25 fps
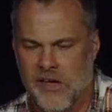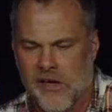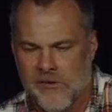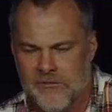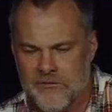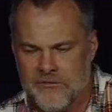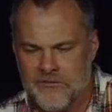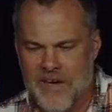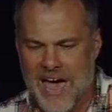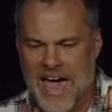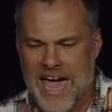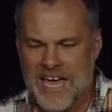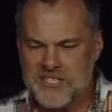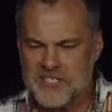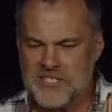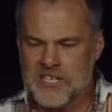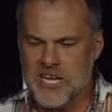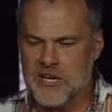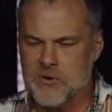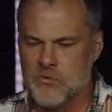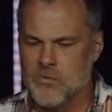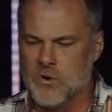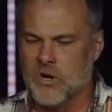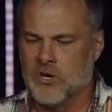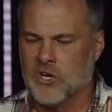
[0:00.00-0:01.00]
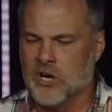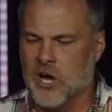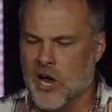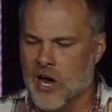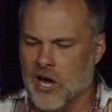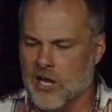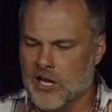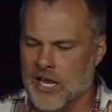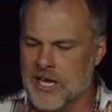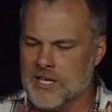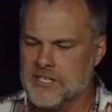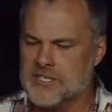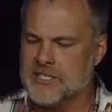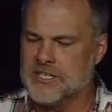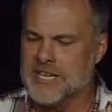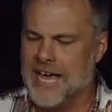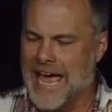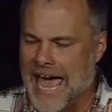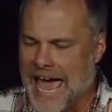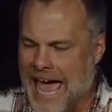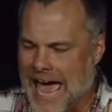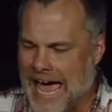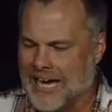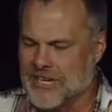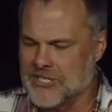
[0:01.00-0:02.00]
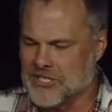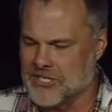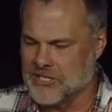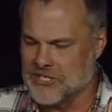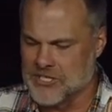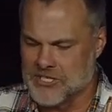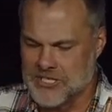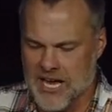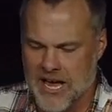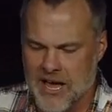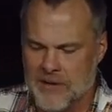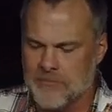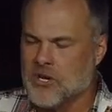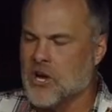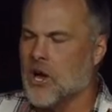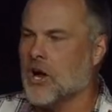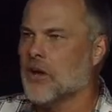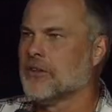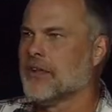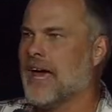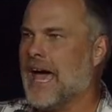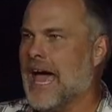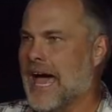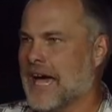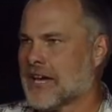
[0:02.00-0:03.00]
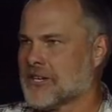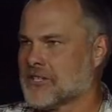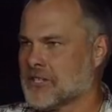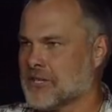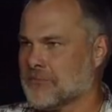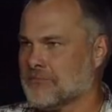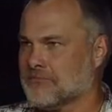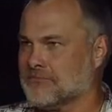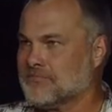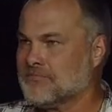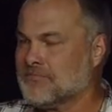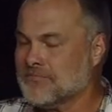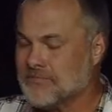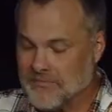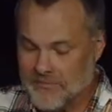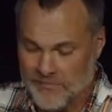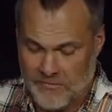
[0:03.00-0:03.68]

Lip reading: Fasting will call us to action. Say, I'm called to action.